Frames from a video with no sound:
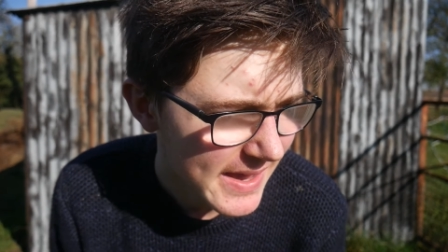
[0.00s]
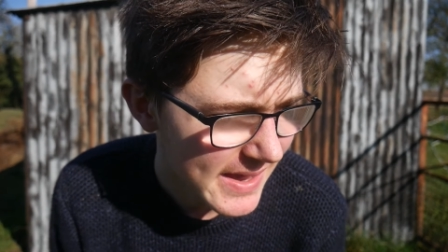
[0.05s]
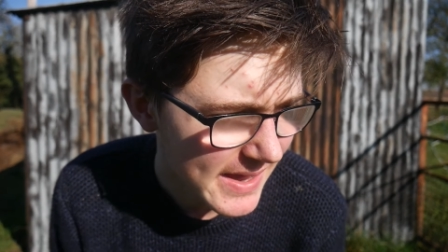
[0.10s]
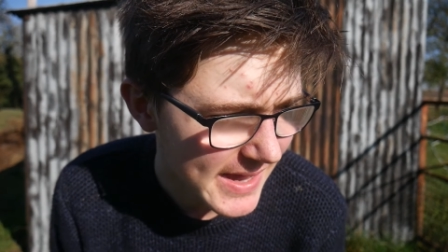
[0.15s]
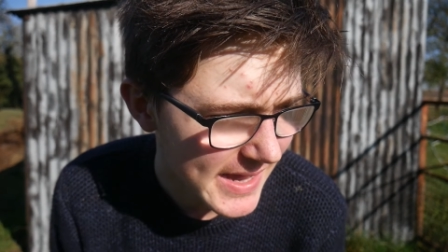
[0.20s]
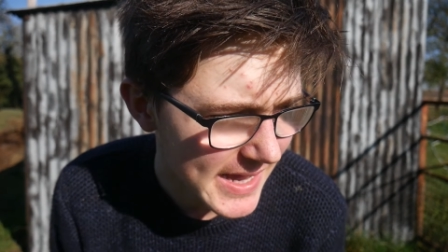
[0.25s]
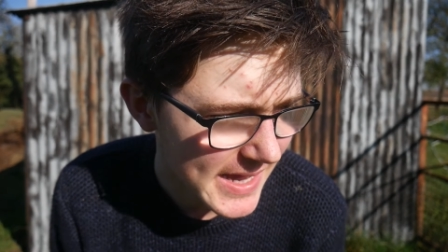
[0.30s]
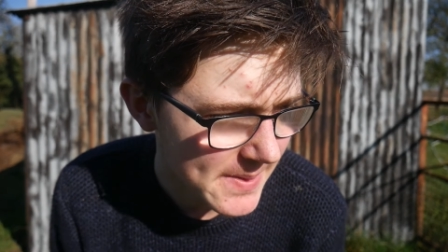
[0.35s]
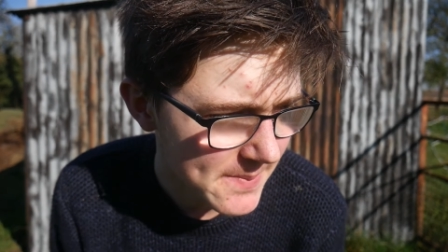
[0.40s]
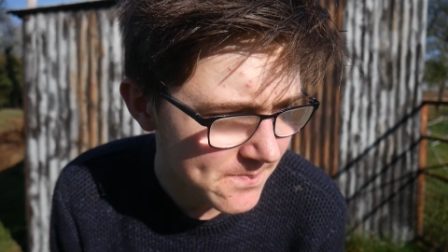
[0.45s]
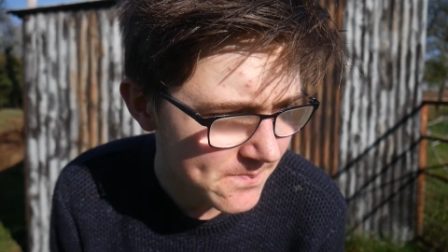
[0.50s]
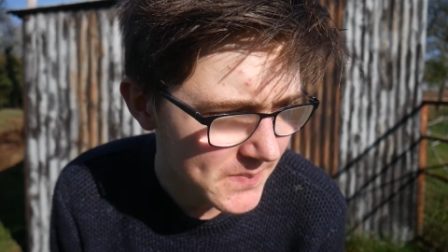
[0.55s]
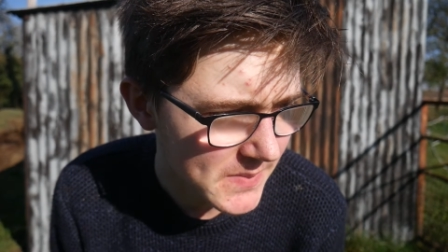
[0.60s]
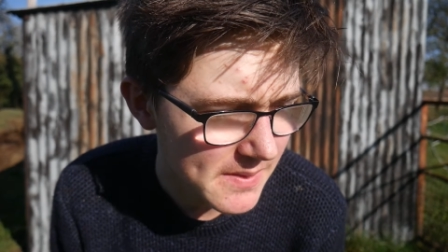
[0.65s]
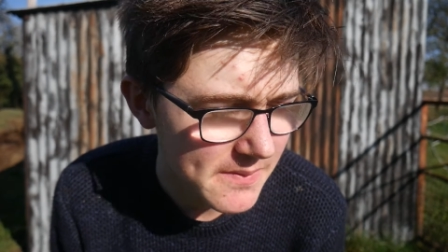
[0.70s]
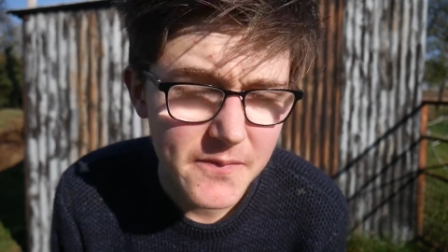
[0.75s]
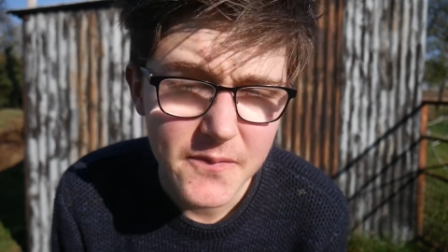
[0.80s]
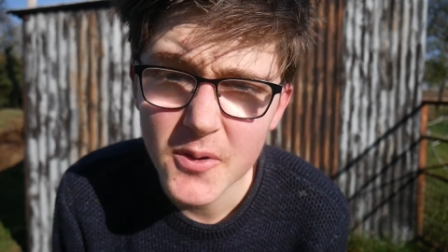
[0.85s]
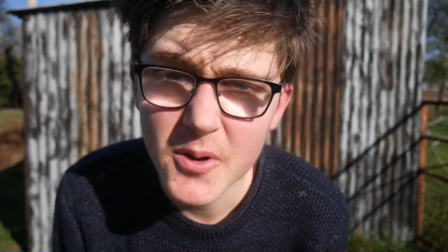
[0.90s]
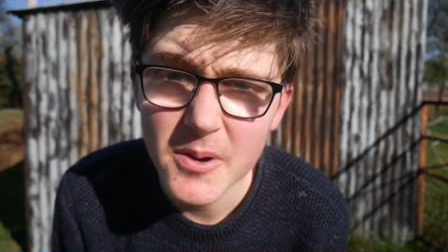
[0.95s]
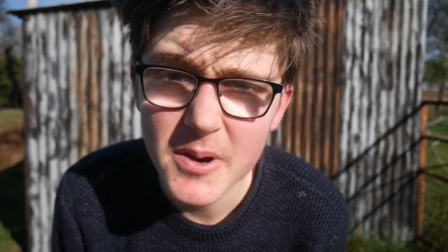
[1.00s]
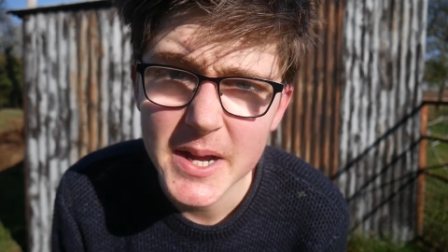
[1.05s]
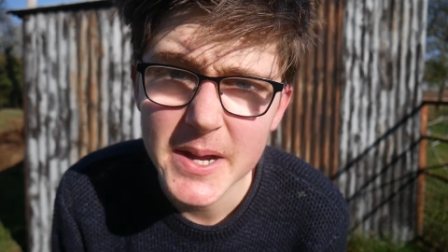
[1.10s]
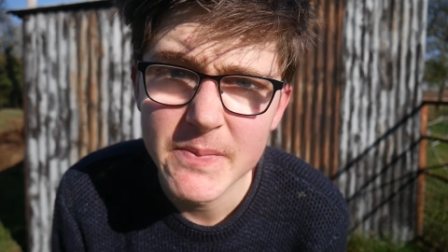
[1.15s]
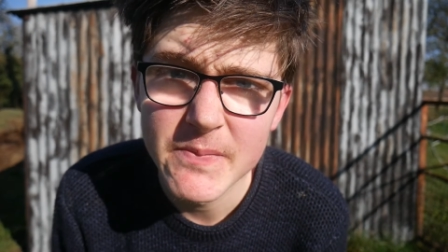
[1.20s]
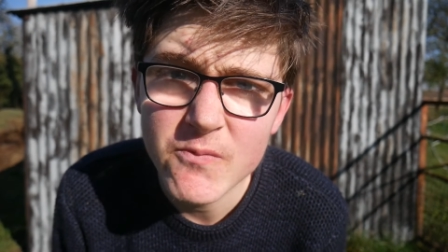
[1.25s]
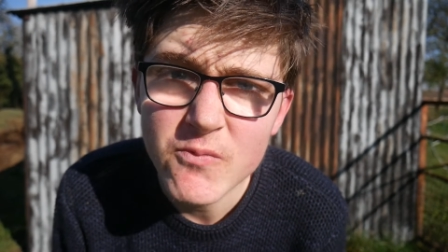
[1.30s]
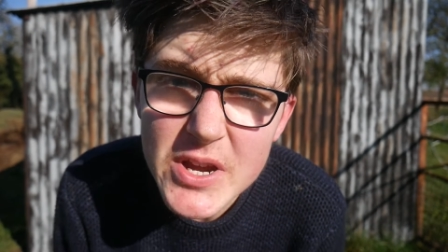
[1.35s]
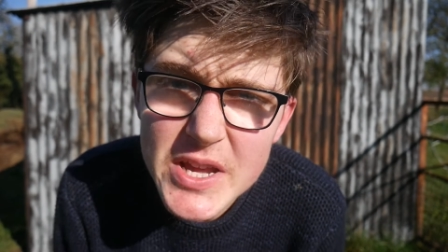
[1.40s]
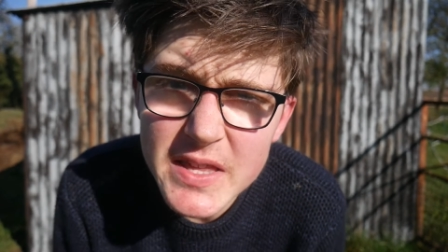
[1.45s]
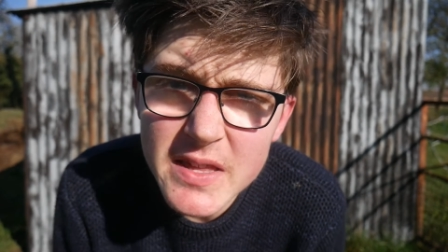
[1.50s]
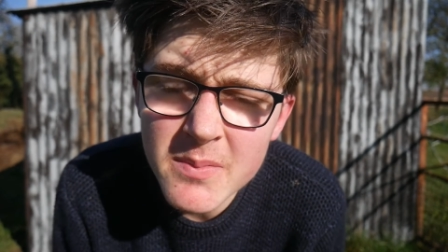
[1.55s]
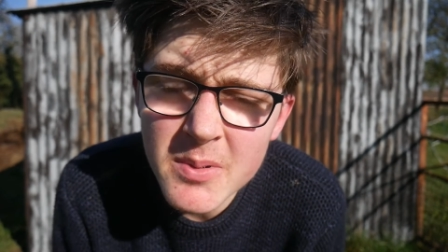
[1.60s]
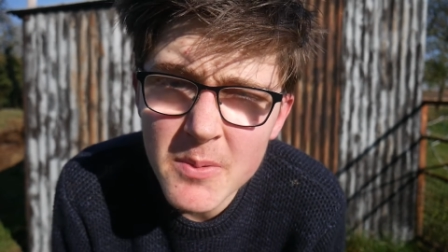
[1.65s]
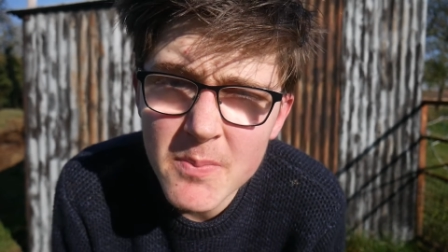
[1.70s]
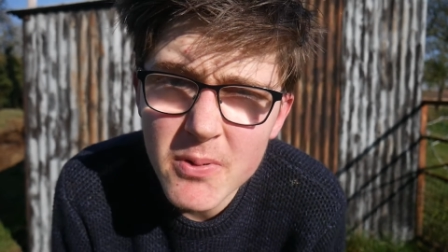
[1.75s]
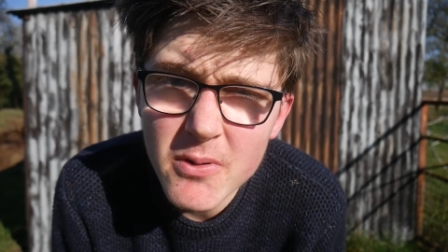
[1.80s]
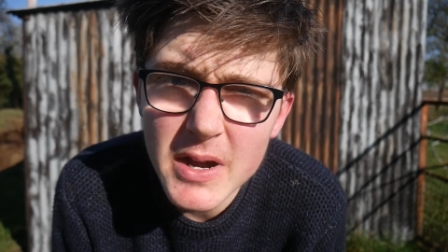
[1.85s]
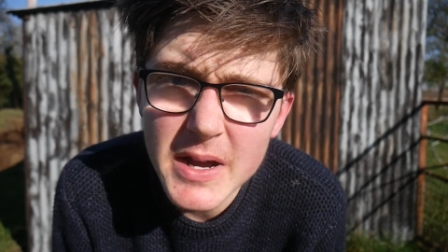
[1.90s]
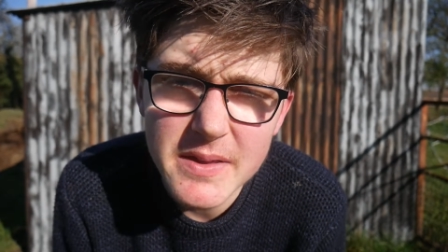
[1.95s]
for a
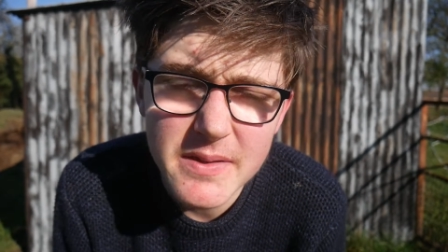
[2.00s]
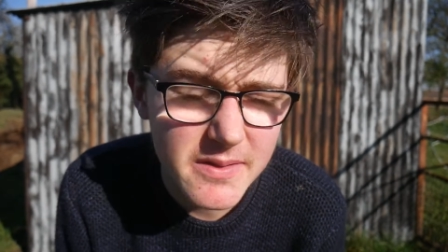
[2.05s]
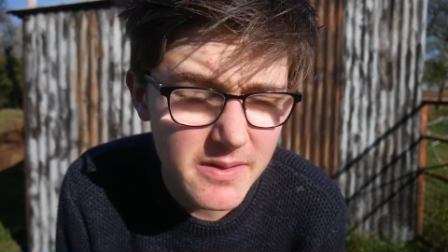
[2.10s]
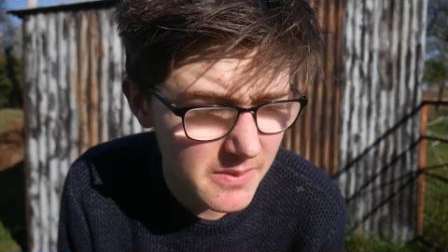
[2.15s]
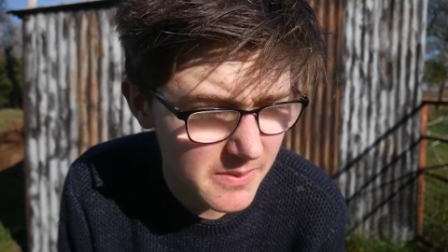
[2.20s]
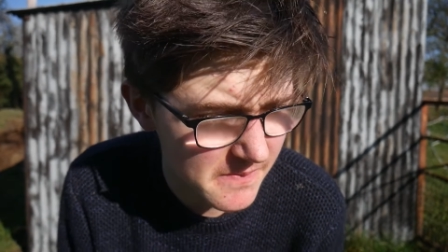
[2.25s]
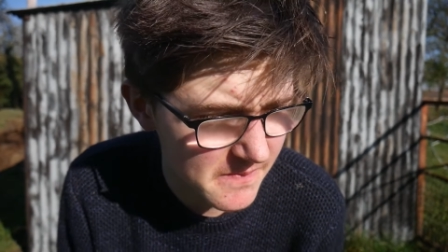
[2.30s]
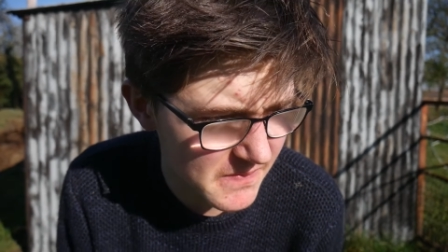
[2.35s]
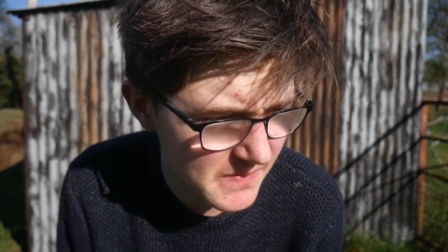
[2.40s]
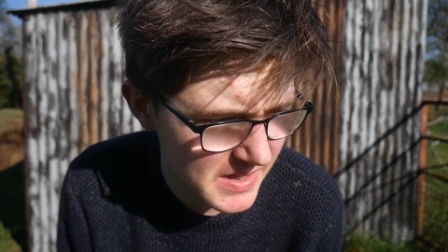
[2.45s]
reasonable price of,